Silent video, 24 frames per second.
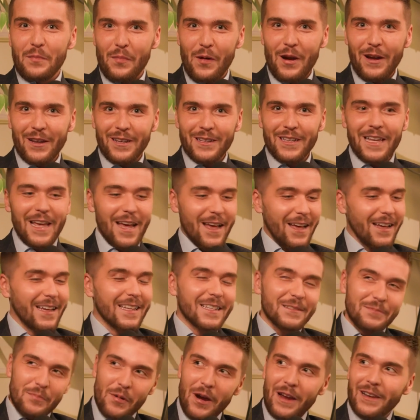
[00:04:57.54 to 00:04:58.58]
for pregnant. Yeah,
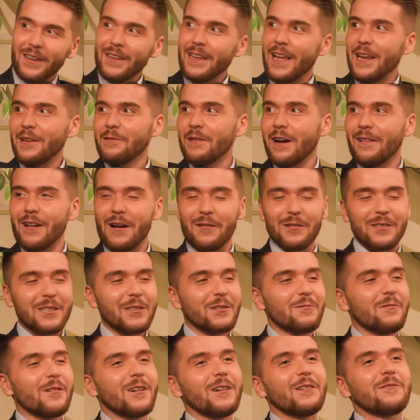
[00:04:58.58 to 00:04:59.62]
it's pregnant anywhere else in
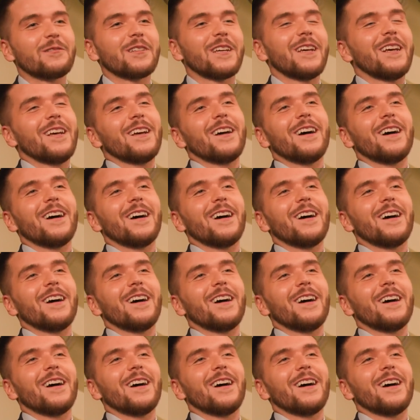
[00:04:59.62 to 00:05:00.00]
the world.